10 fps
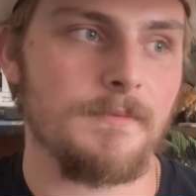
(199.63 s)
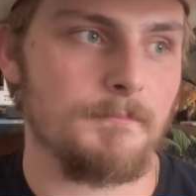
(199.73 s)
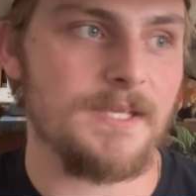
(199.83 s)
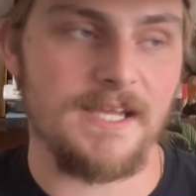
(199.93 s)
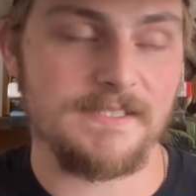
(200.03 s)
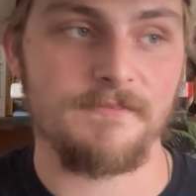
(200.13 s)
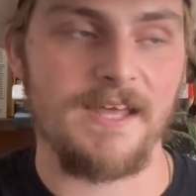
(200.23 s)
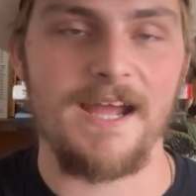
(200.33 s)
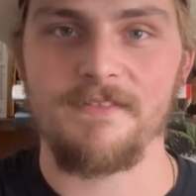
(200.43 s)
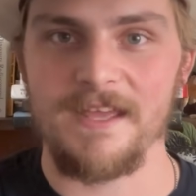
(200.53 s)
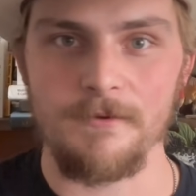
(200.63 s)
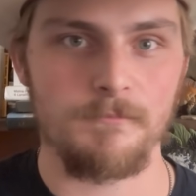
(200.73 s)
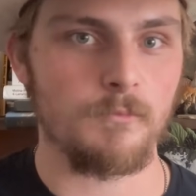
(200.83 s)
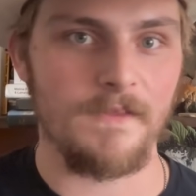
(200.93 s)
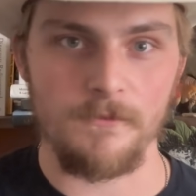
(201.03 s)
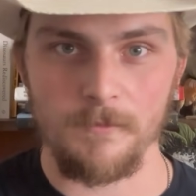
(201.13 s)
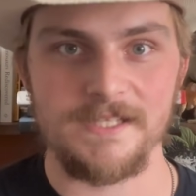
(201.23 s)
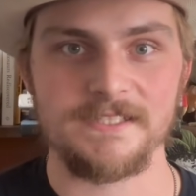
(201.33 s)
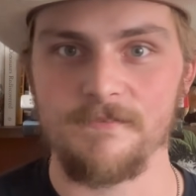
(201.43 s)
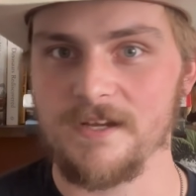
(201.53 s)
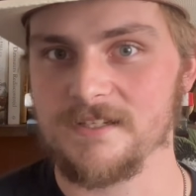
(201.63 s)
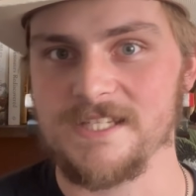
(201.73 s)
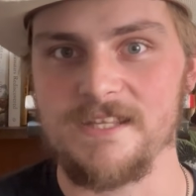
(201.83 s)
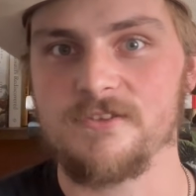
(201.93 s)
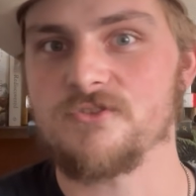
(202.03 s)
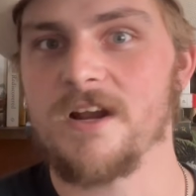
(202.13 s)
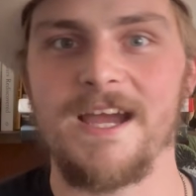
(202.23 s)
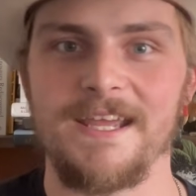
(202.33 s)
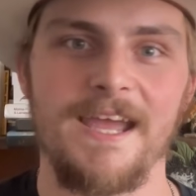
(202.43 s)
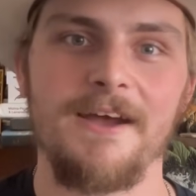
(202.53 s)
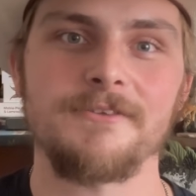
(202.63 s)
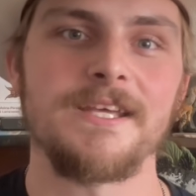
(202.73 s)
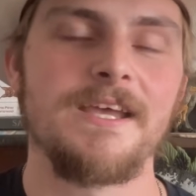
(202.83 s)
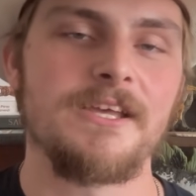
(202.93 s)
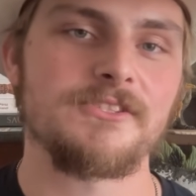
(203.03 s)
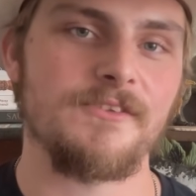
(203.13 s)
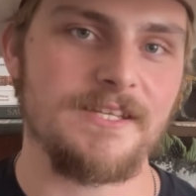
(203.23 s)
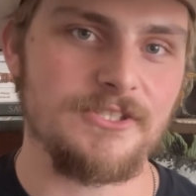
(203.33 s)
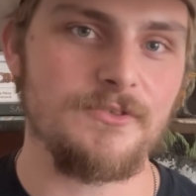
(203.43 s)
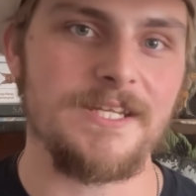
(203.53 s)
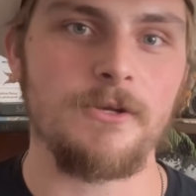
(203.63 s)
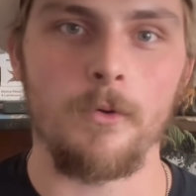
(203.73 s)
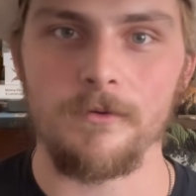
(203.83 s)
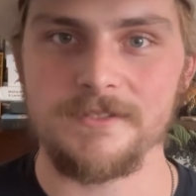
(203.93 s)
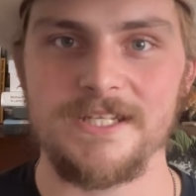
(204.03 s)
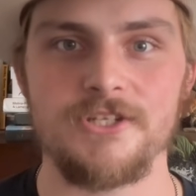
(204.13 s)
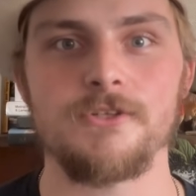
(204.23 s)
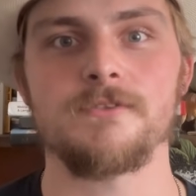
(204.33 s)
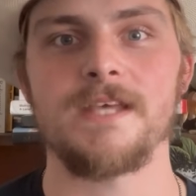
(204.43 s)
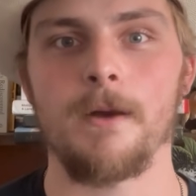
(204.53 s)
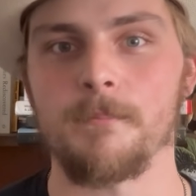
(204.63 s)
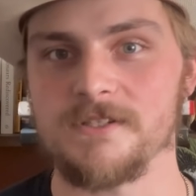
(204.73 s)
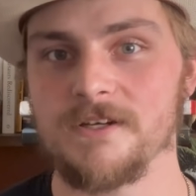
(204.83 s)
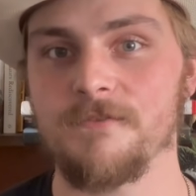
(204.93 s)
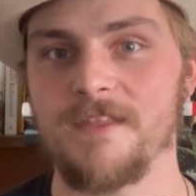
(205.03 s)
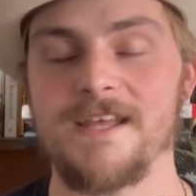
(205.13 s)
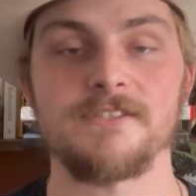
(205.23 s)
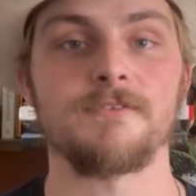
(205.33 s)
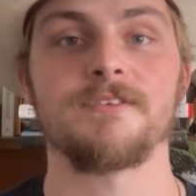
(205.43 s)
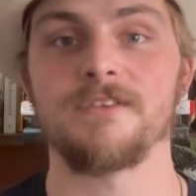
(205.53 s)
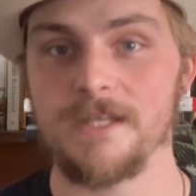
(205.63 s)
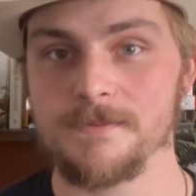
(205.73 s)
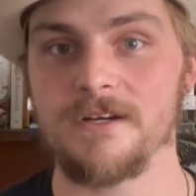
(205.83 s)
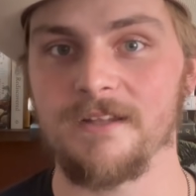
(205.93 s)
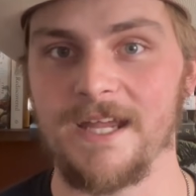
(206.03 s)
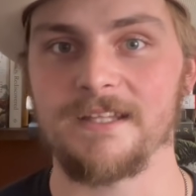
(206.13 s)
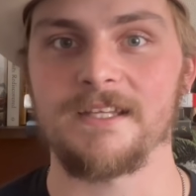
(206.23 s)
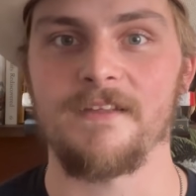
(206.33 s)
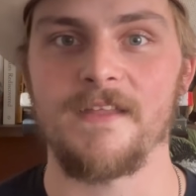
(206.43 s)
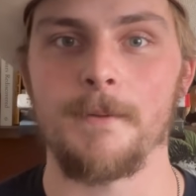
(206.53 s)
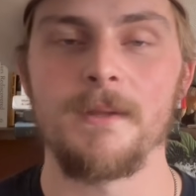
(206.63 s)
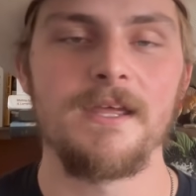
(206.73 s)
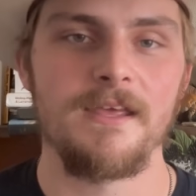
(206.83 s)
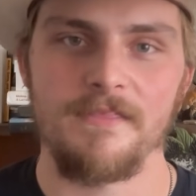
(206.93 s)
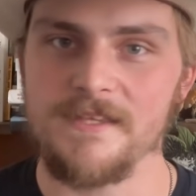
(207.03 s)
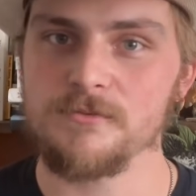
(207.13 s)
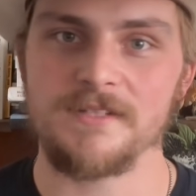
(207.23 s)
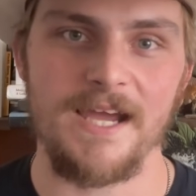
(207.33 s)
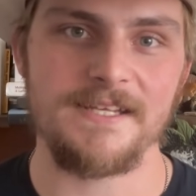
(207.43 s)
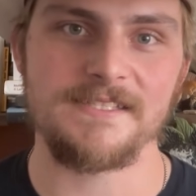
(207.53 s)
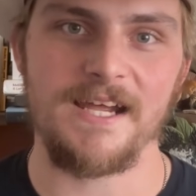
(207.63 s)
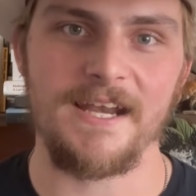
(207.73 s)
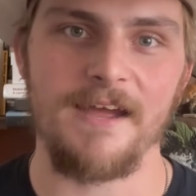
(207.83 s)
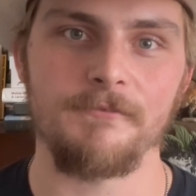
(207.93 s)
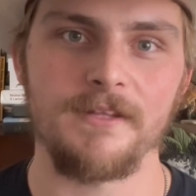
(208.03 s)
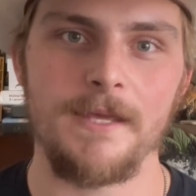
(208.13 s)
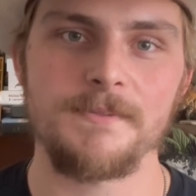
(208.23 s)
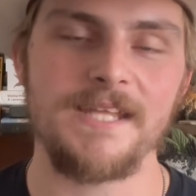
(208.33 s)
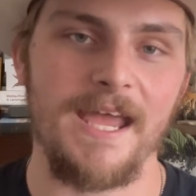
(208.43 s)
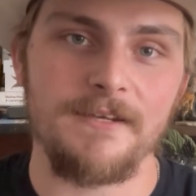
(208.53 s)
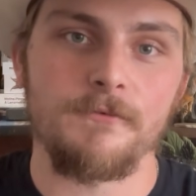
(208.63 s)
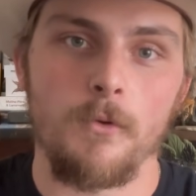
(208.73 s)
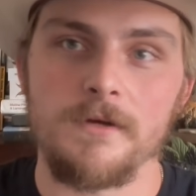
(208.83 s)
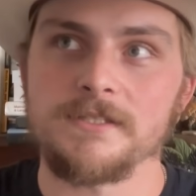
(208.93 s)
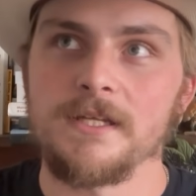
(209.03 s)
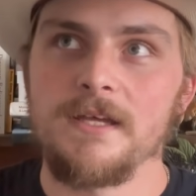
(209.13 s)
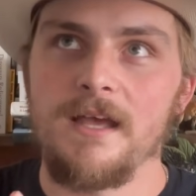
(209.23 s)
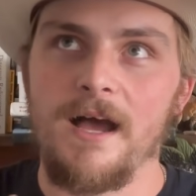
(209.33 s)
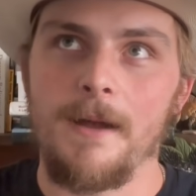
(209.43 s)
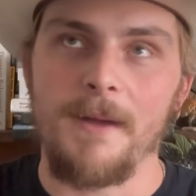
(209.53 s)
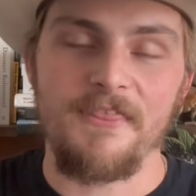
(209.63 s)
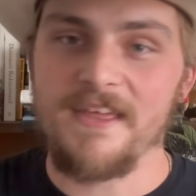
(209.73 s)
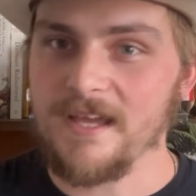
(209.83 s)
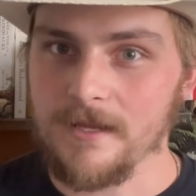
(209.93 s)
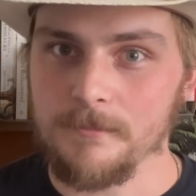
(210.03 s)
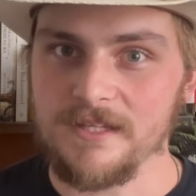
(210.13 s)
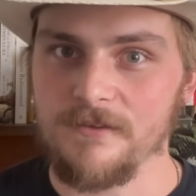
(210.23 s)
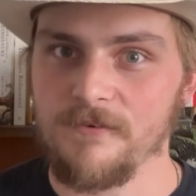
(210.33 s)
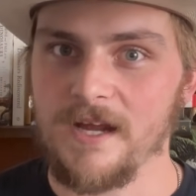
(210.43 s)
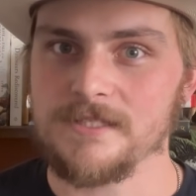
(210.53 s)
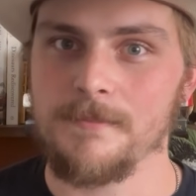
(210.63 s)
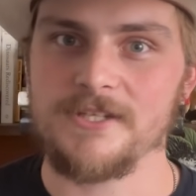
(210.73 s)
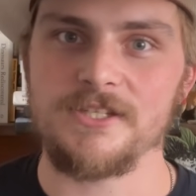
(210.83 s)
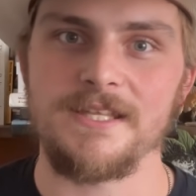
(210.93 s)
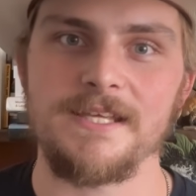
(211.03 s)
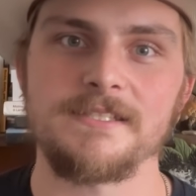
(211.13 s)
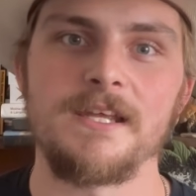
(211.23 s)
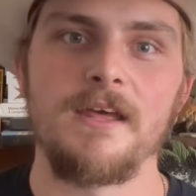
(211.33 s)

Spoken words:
because of that, they run the risk of their teeth drying out, so they do need oral tissue to help preserve that. So lips are likely on them. This guy does not have lips, and of course, I think I completely forgot to mention this.